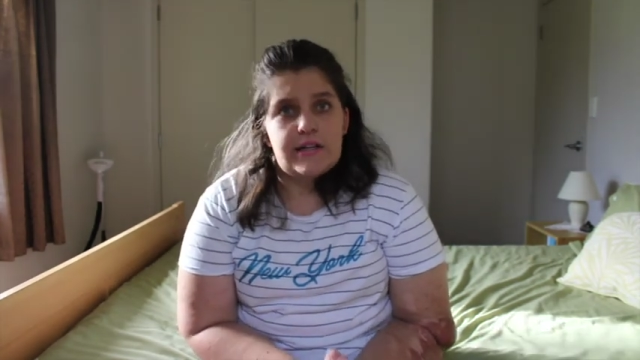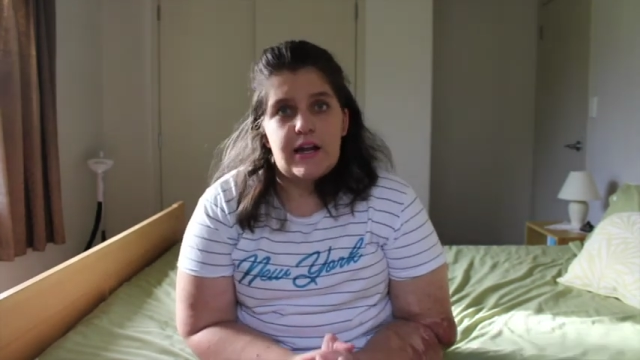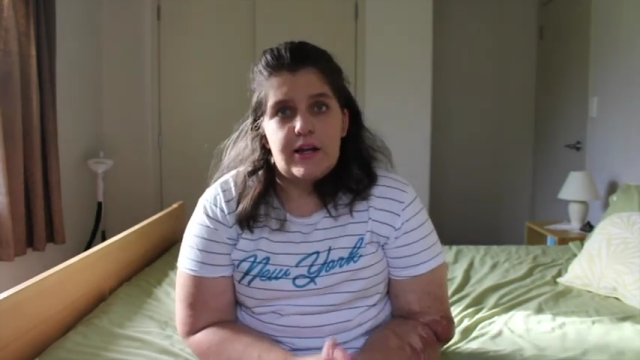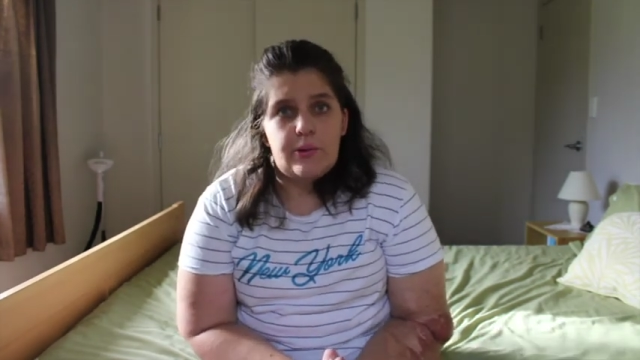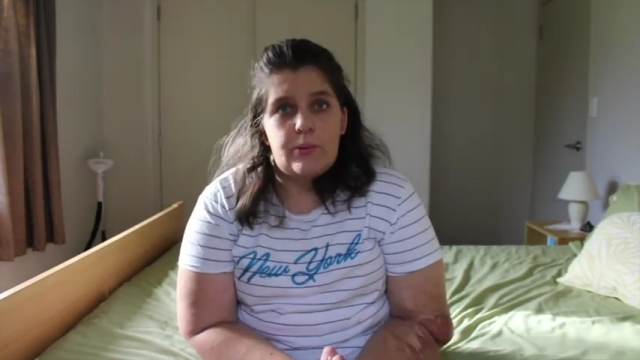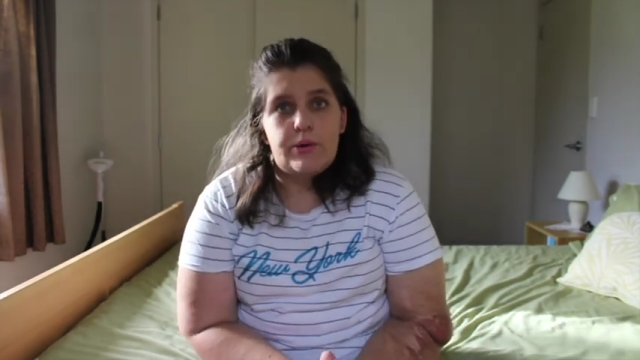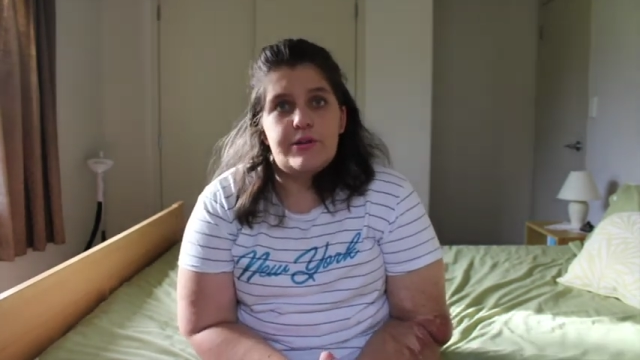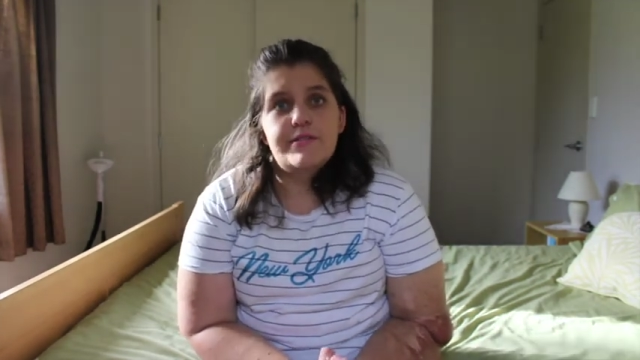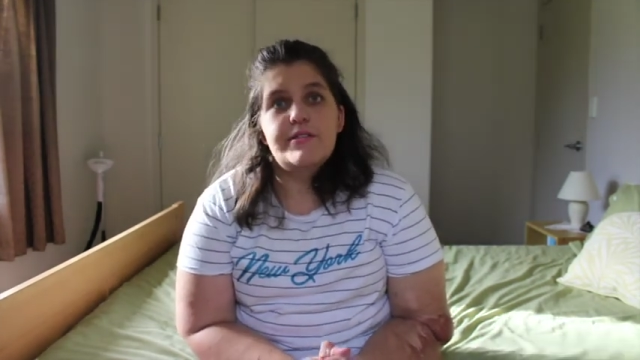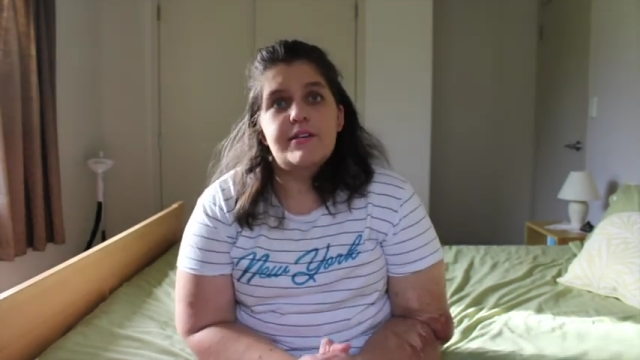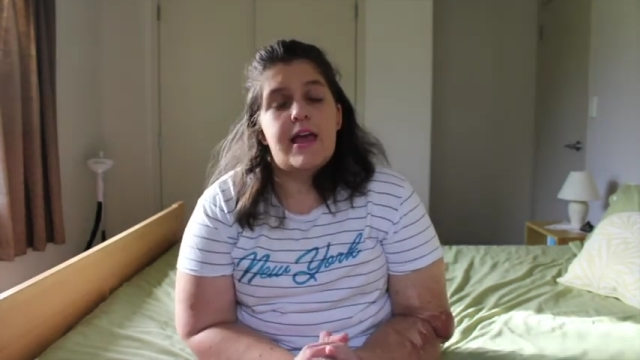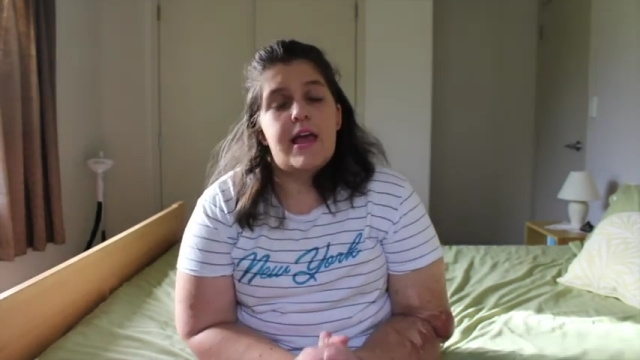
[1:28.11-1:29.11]
Like,
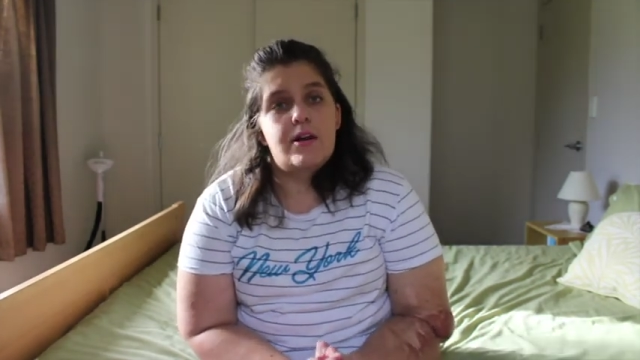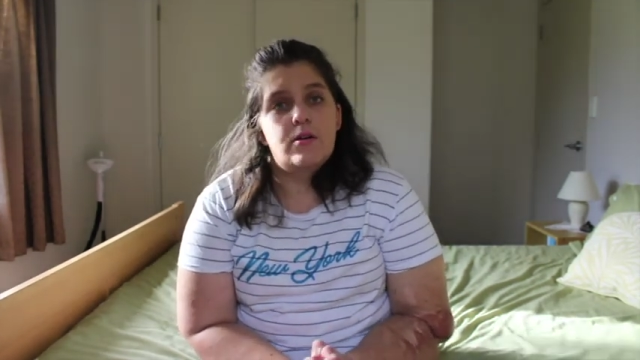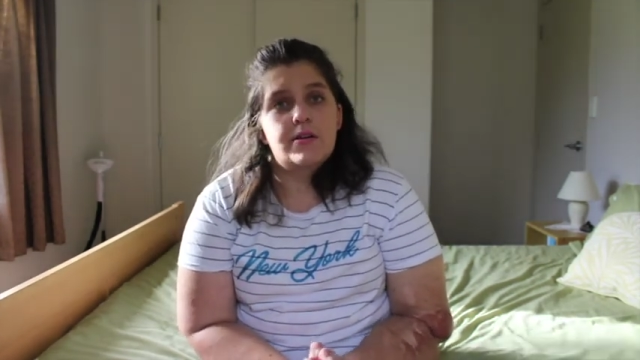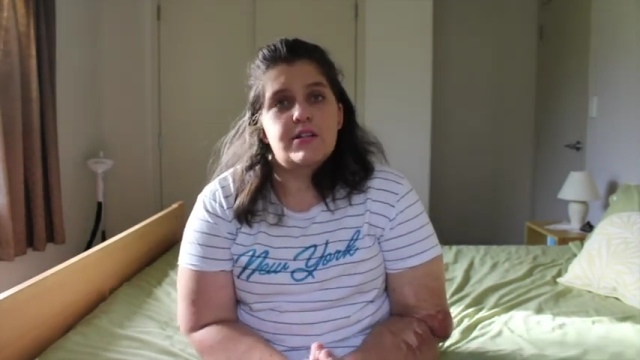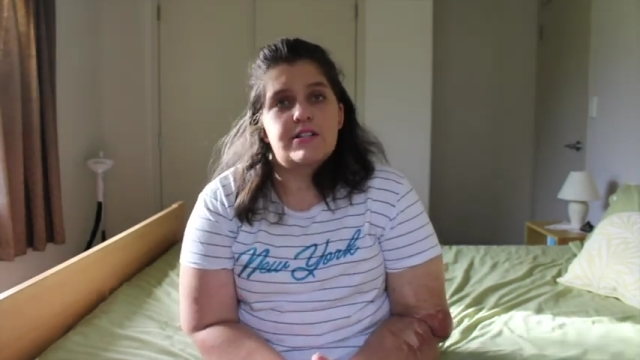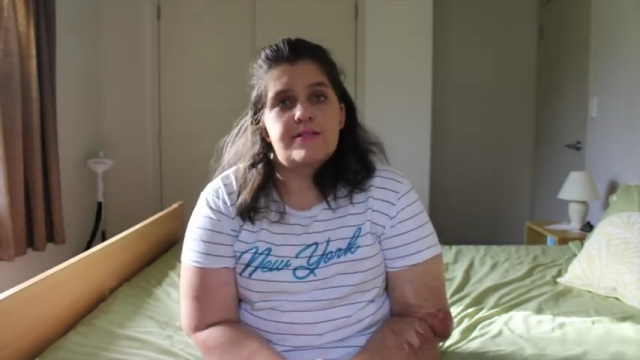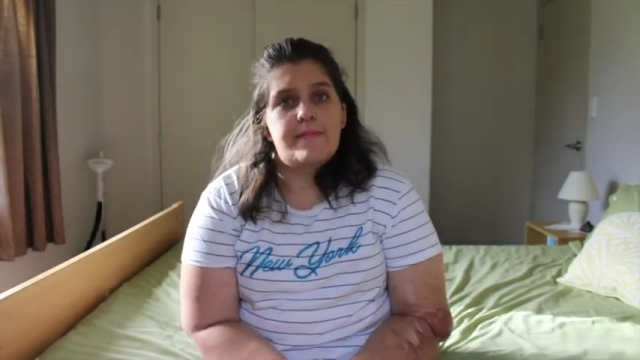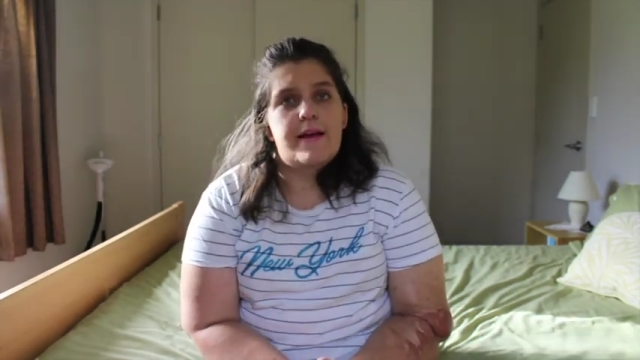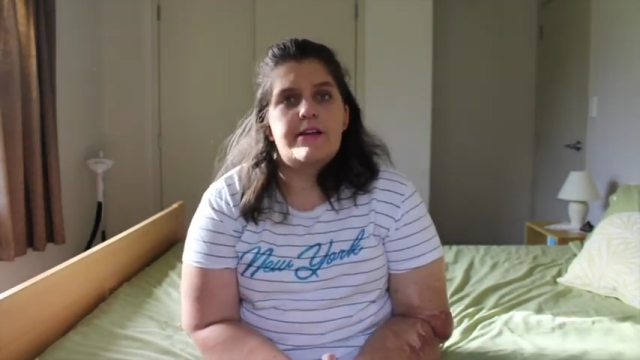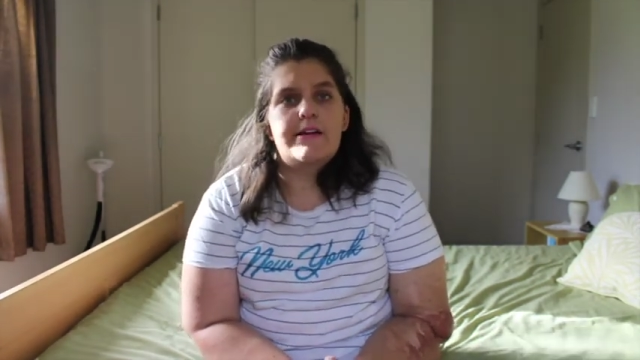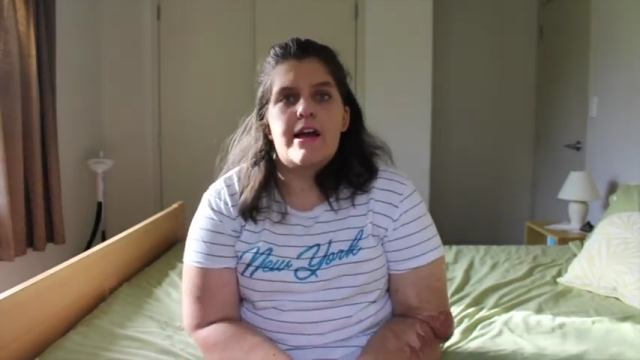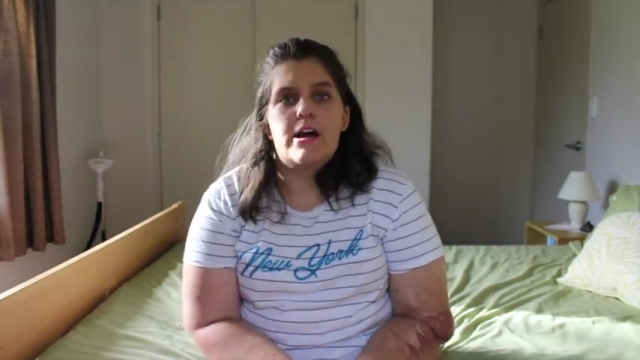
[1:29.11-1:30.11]
words cannot
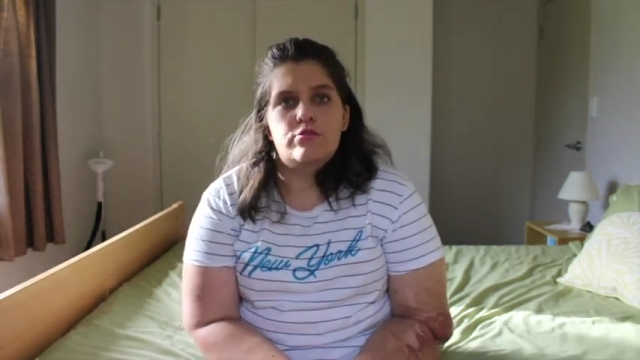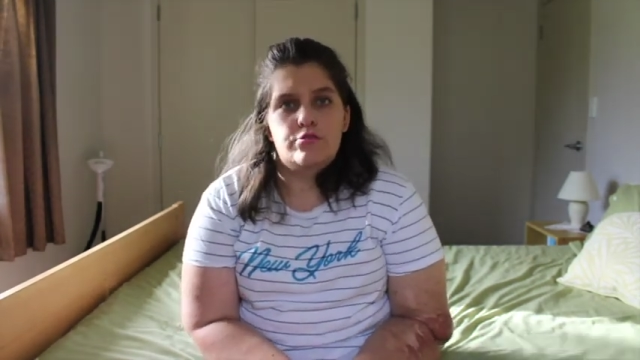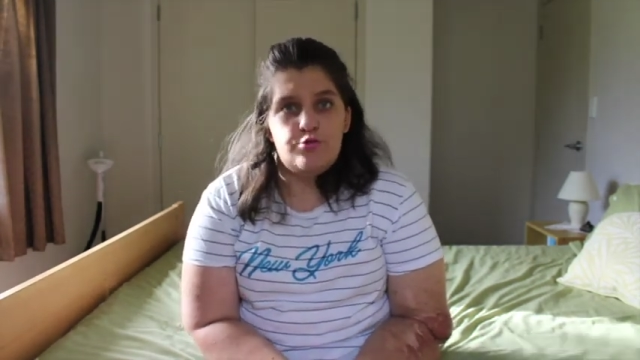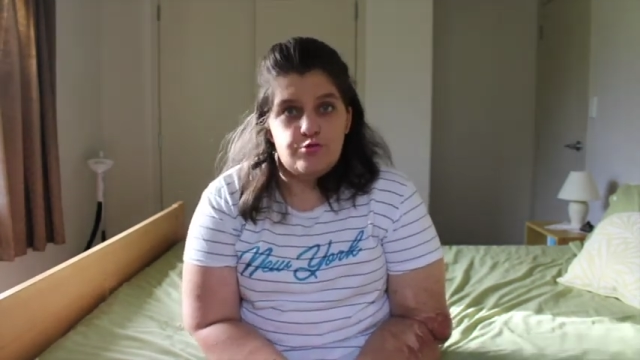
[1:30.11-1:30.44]
explain how